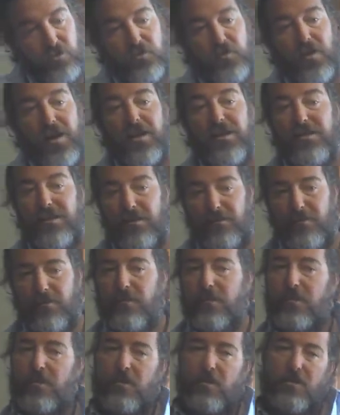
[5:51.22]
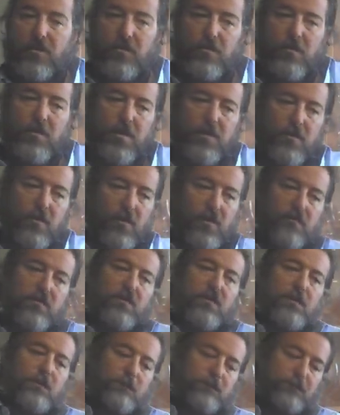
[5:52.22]
find them a little bit
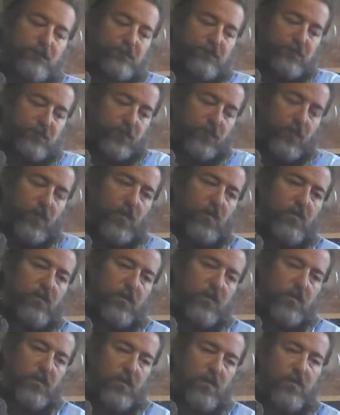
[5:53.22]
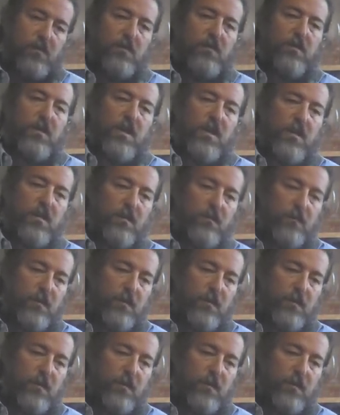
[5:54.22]
over the hill.